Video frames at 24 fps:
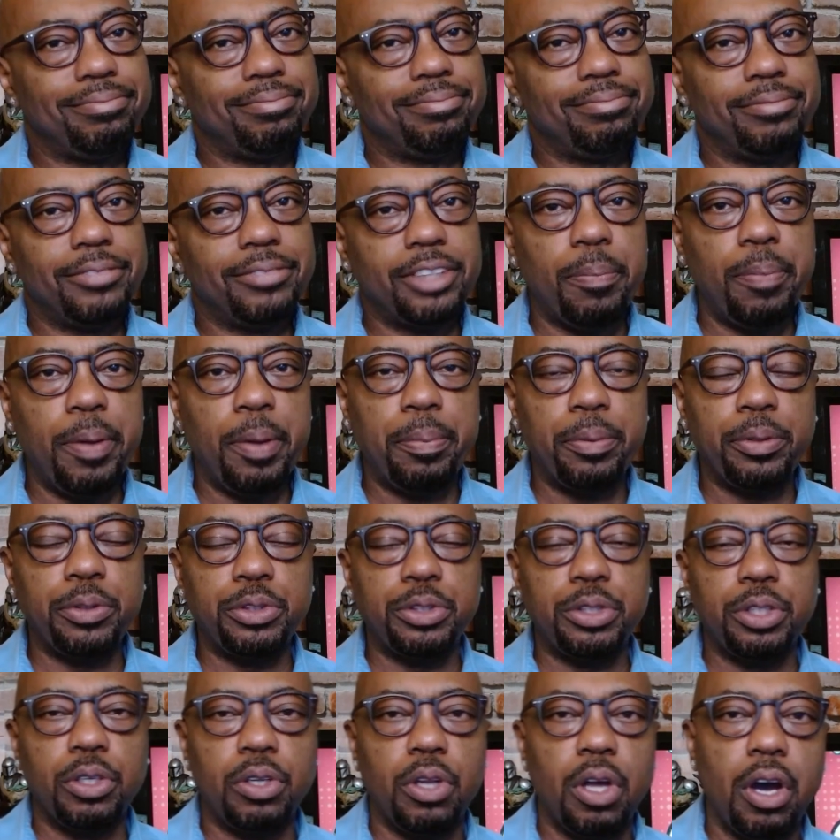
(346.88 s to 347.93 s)
Some people
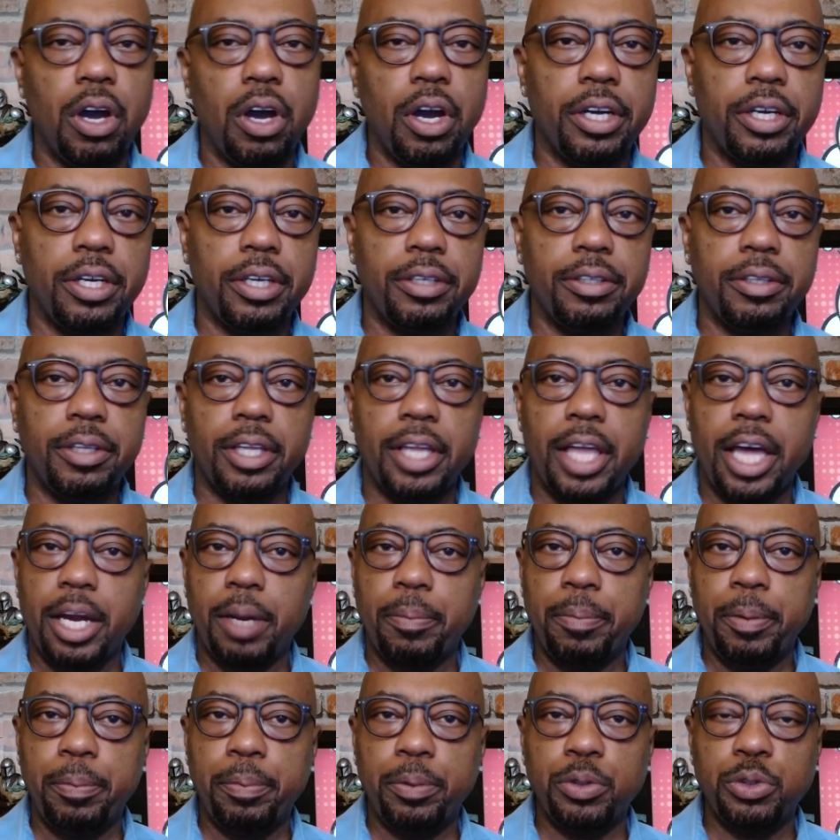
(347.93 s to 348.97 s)
still are. A lot of
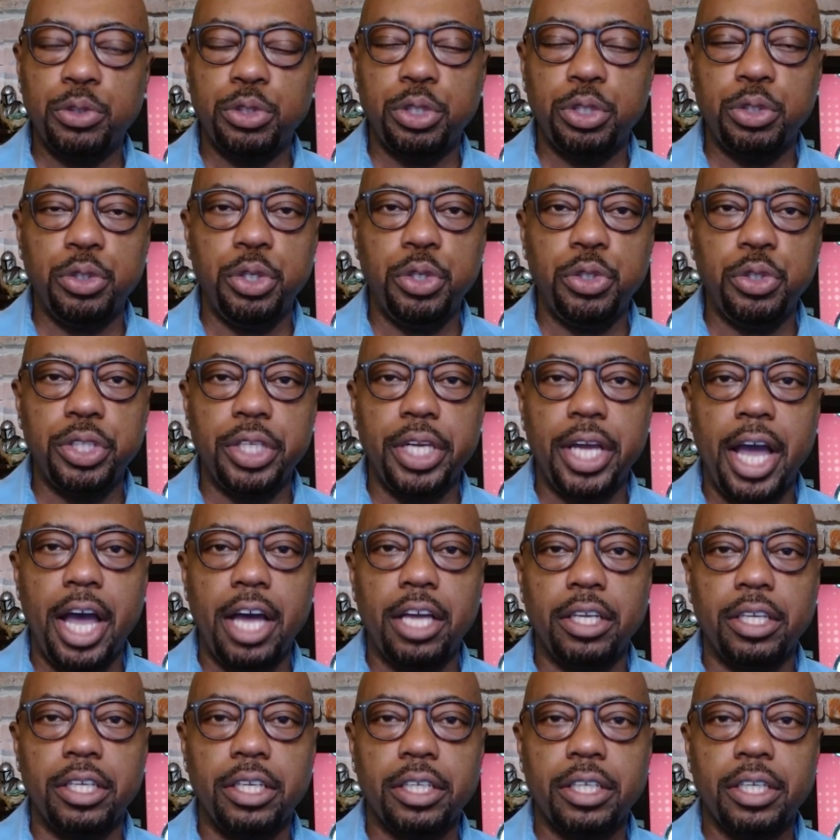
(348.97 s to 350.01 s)
people are still using
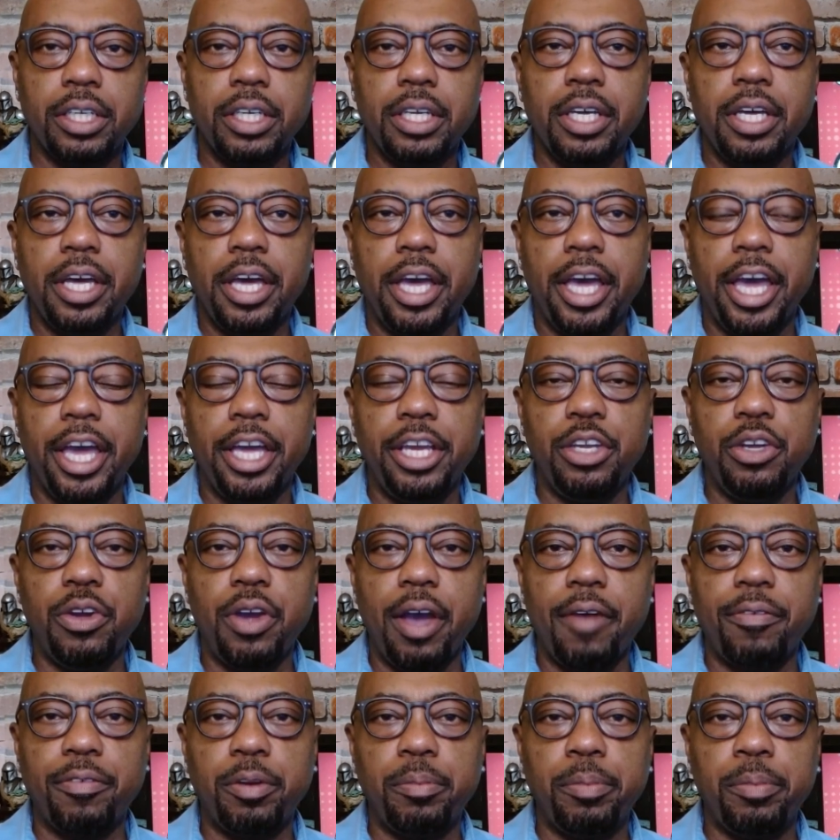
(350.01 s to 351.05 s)
Outlook. And you
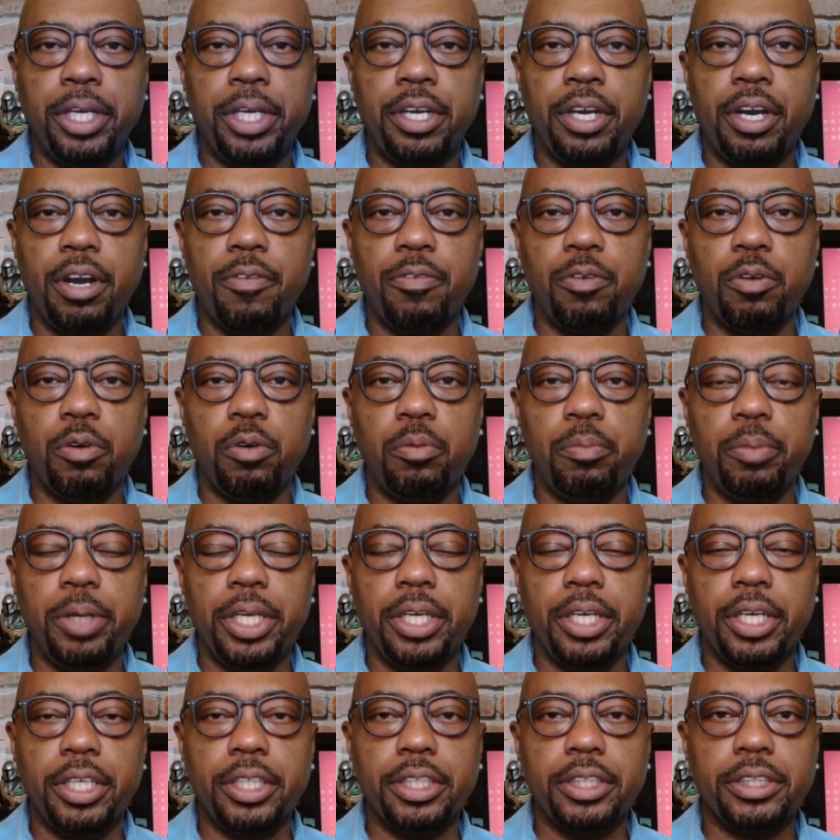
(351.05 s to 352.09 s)
have to be careful
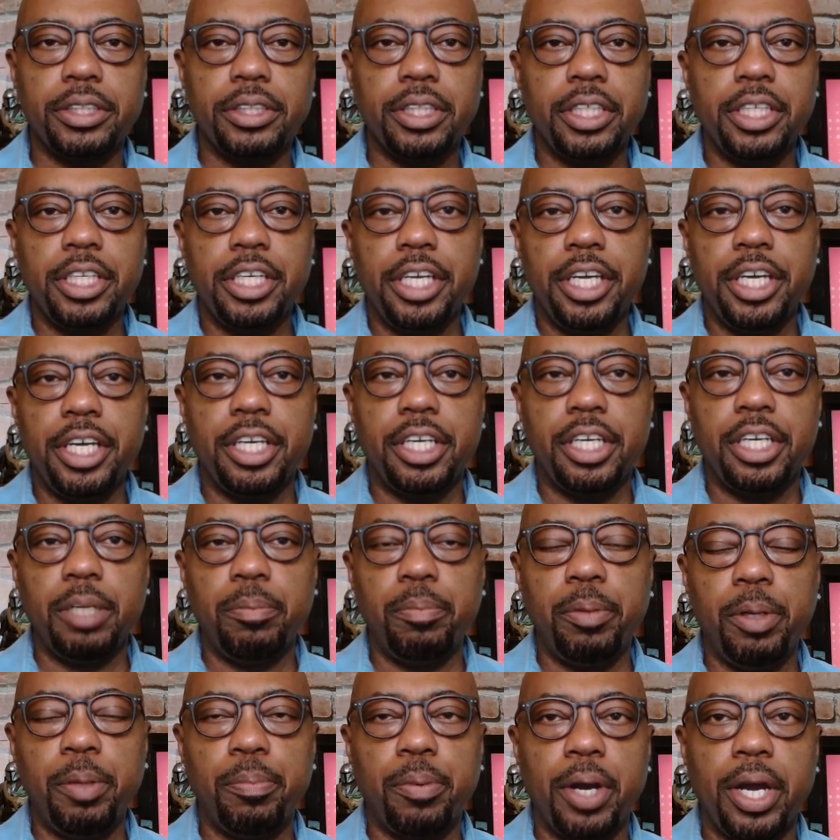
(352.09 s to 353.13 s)
because it could
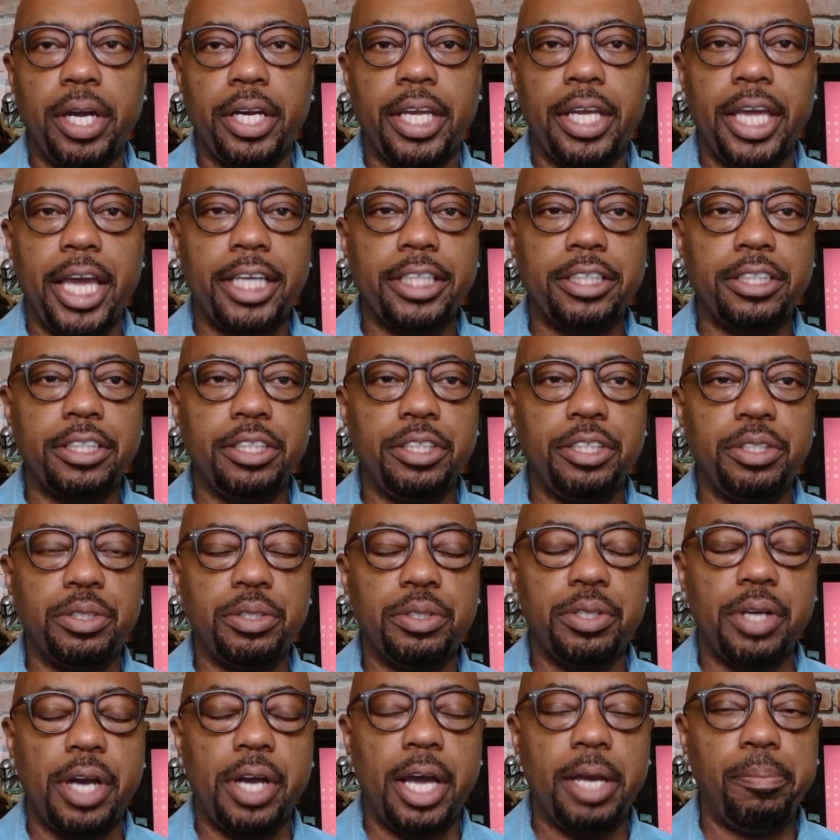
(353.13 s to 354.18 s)
be broadcasting
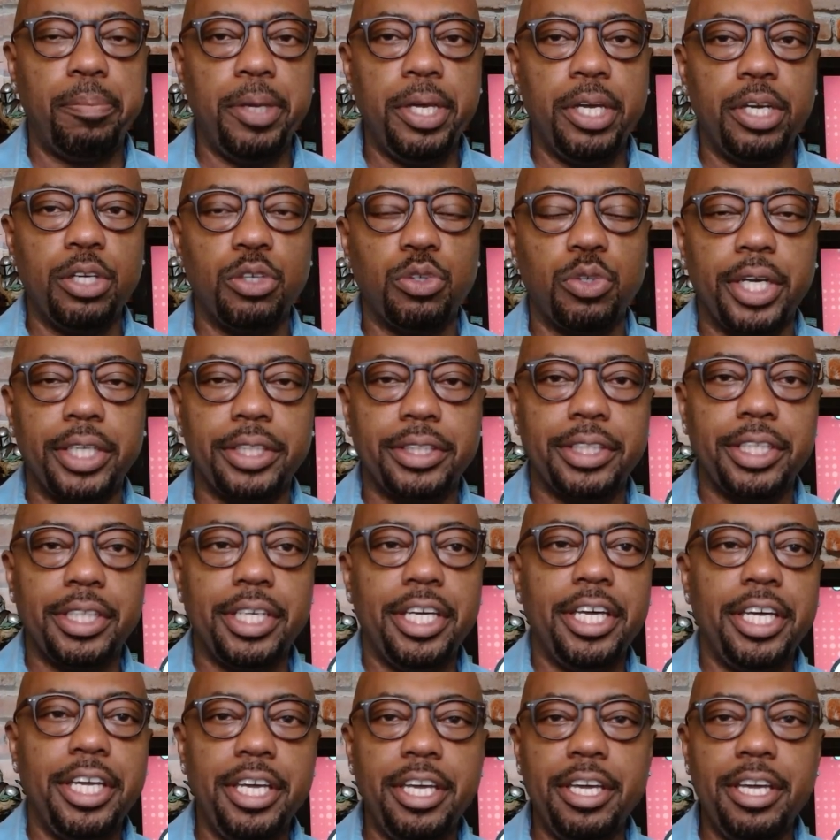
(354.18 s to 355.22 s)
your IP address
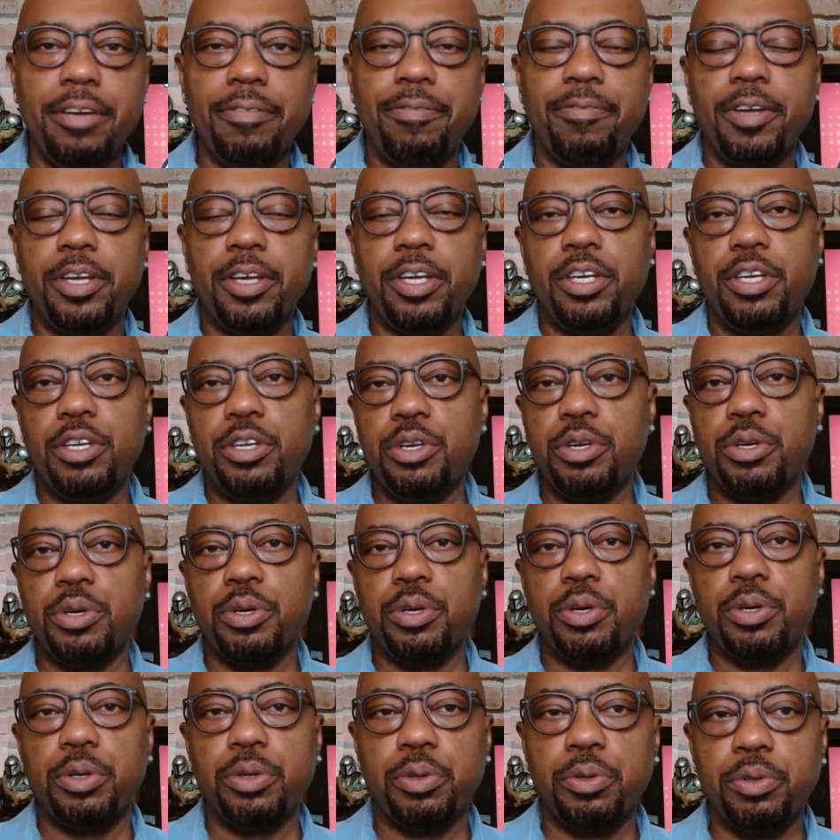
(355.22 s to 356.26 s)
if
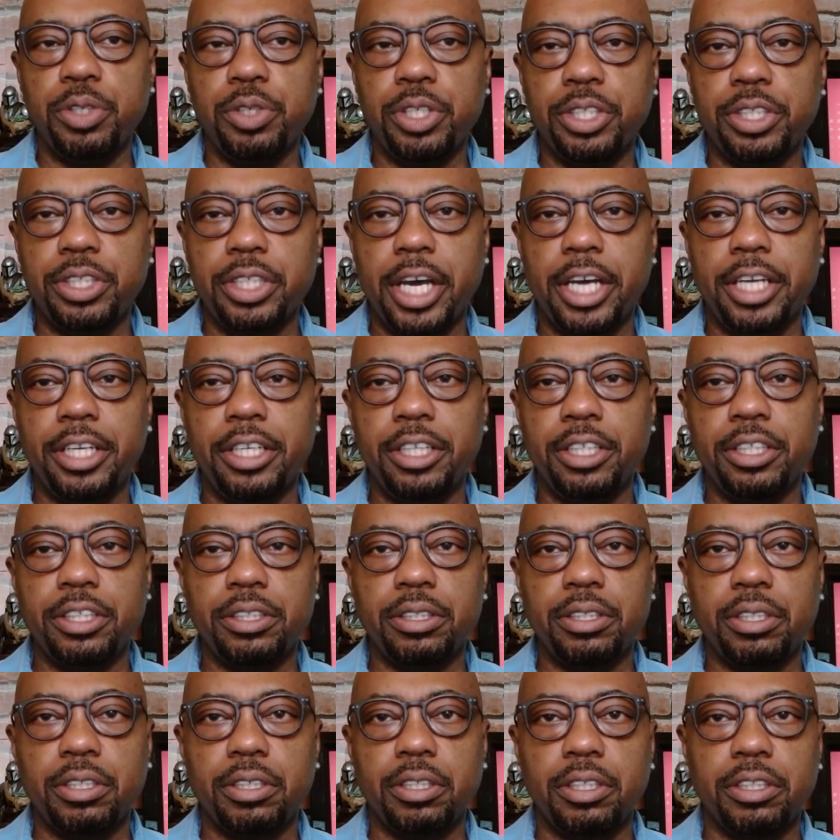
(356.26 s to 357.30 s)
you decide to
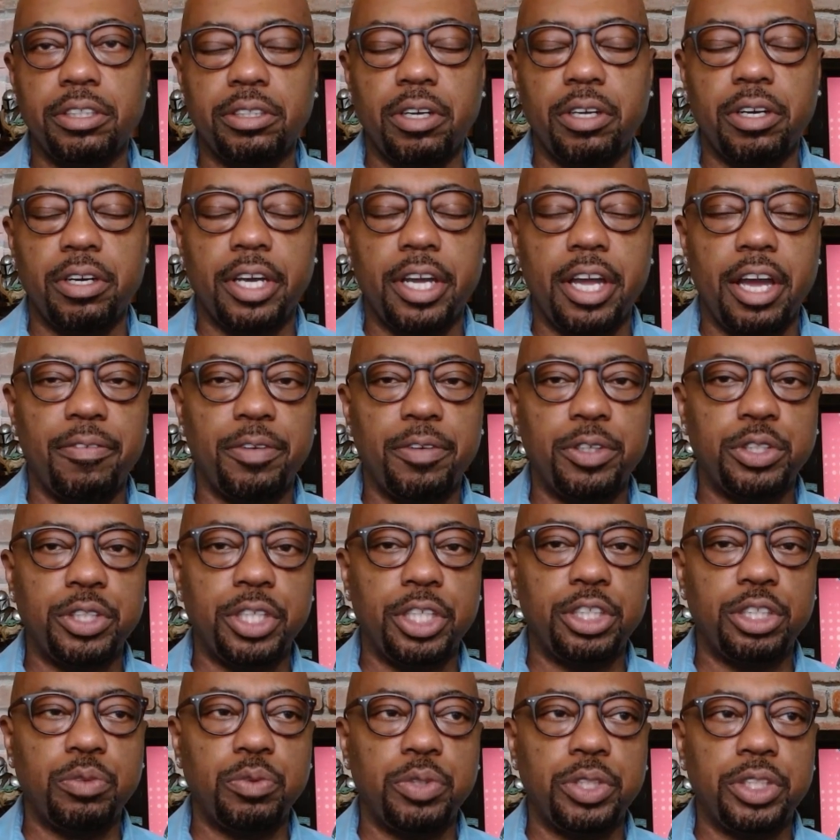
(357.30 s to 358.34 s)
st- start a
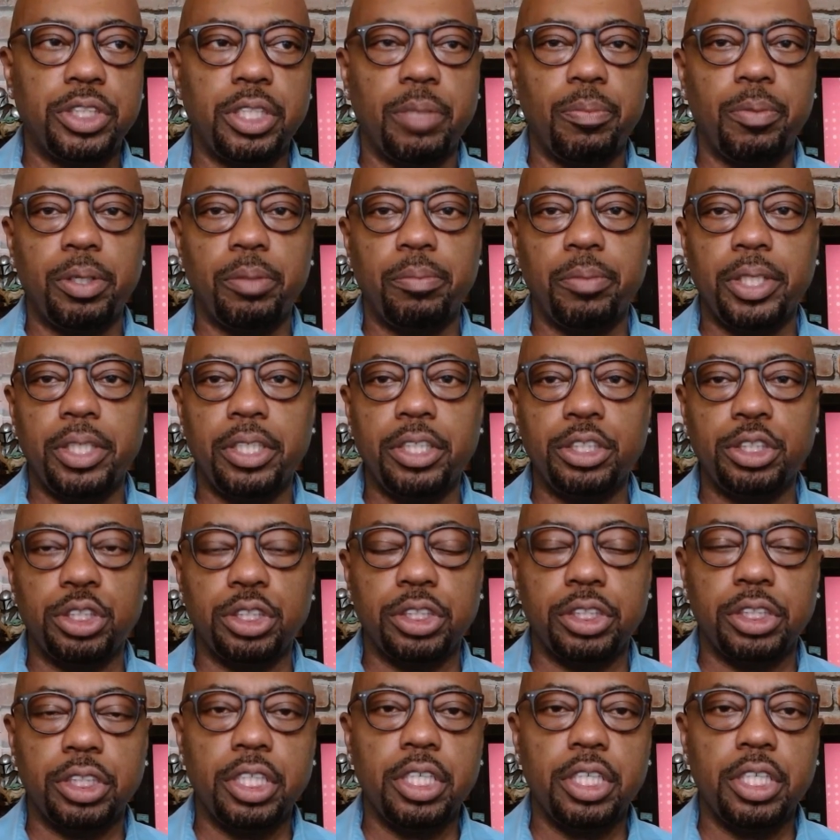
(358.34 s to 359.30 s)
conversation with someone malicious.